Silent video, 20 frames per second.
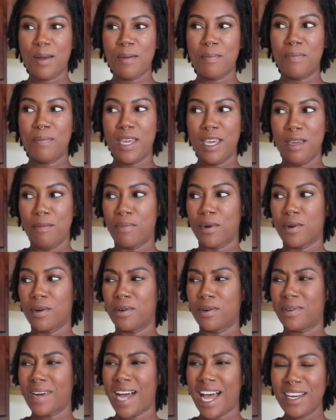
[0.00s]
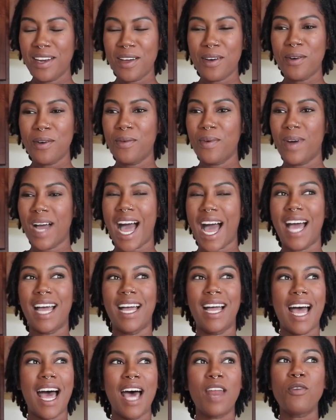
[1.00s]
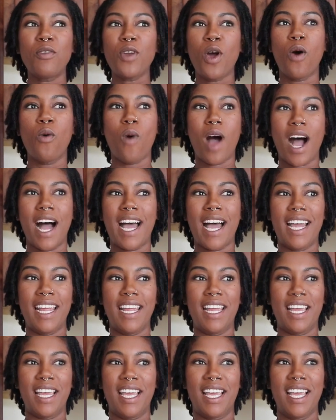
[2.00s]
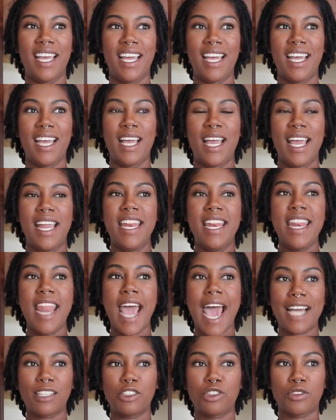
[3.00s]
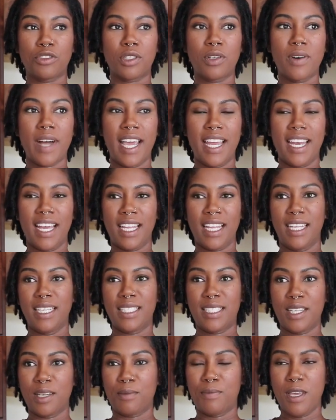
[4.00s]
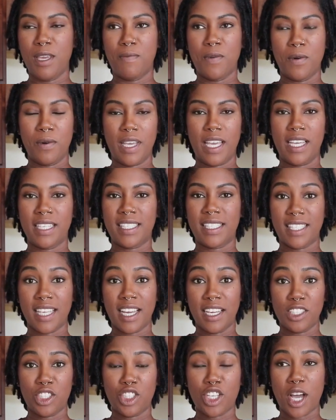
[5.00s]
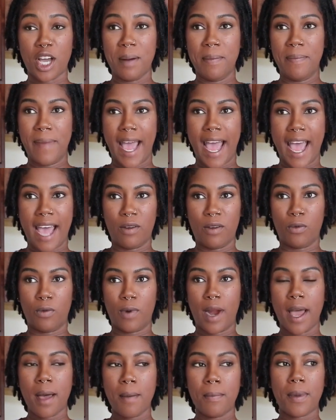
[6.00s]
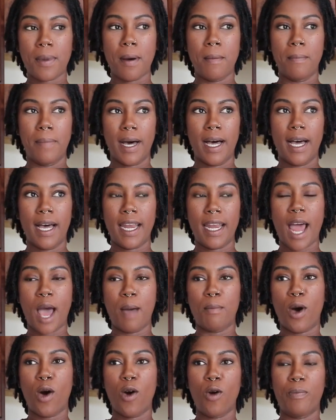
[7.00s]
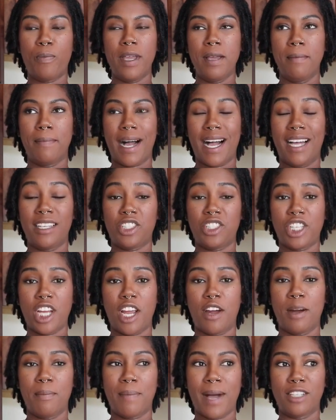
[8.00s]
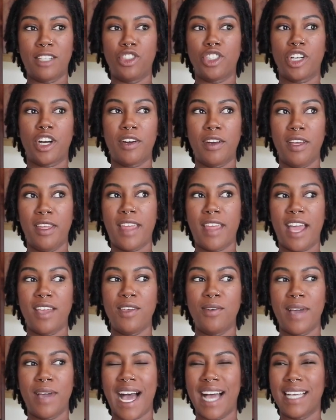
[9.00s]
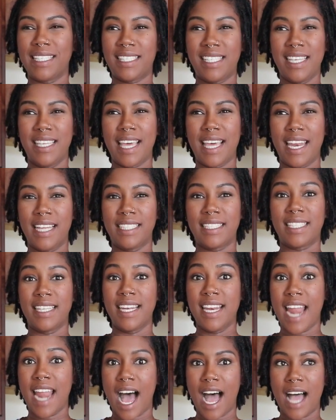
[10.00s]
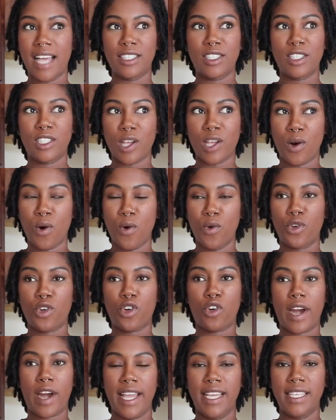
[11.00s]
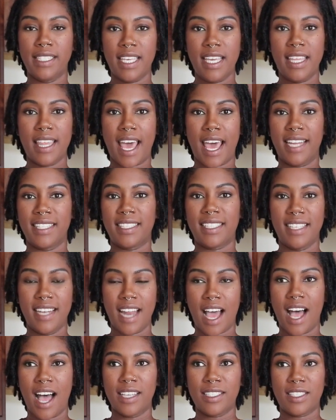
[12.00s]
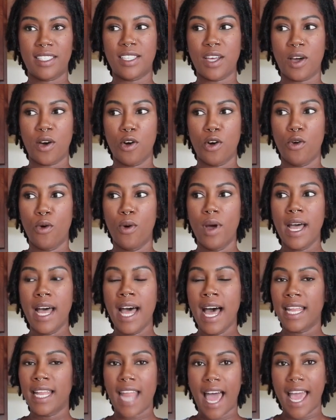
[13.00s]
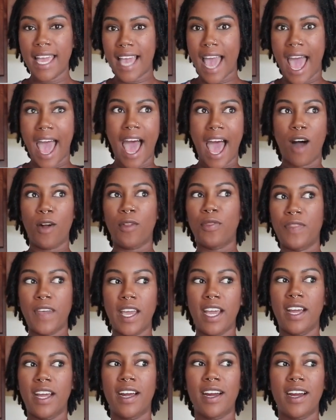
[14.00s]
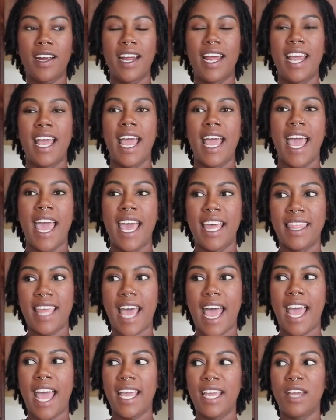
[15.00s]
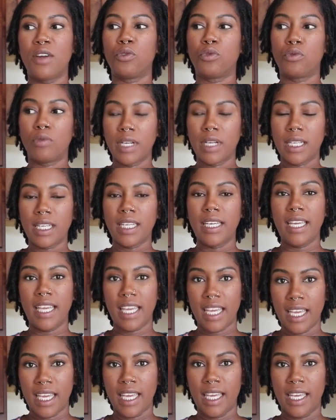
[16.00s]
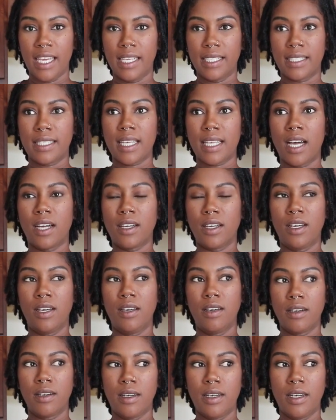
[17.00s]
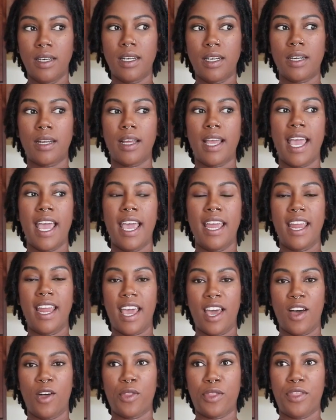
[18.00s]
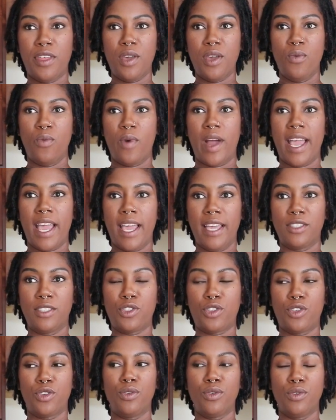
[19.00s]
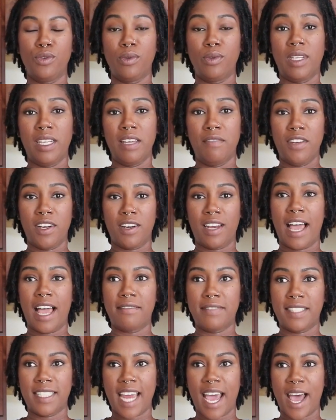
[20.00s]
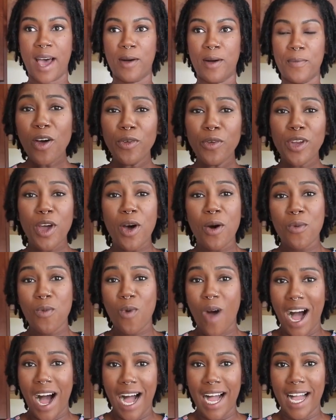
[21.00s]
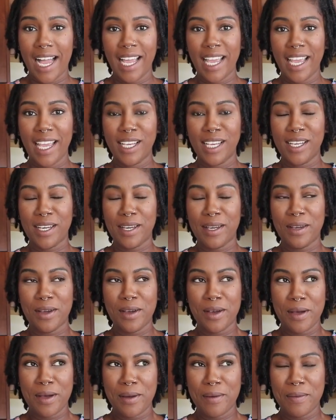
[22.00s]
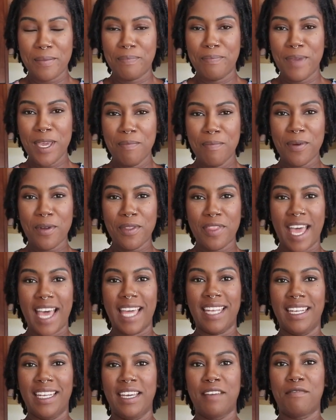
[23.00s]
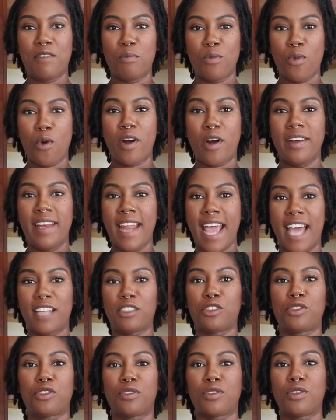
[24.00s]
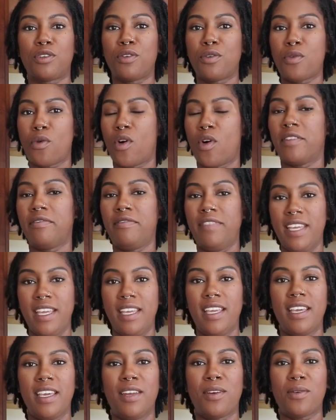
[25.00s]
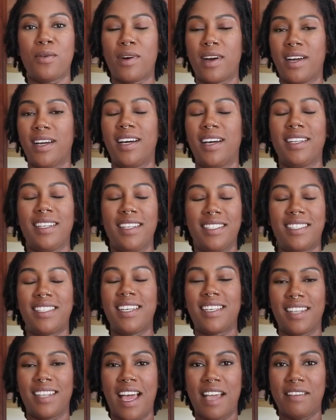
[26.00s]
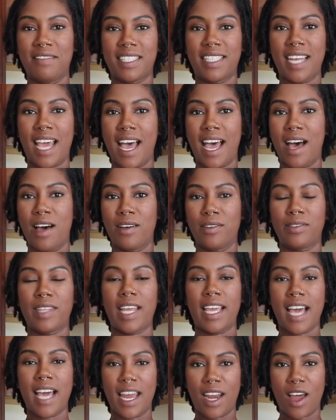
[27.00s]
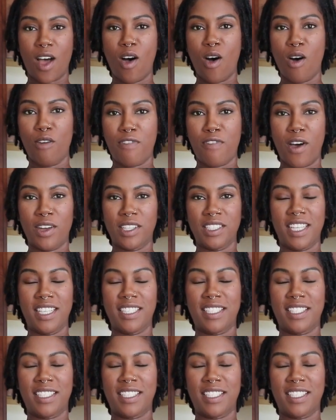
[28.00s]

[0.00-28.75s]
people. I don't know why natural and holistic people get such a bad rep, but I'm hoping by sharing my journey that you guys see that it's not so crazy, that it's not so like out there, and that it really is a good and healthy way to live your lifestyle. I don't know why people that live a more natural or vegan or a holistic lifestyle, they kind of all fall into the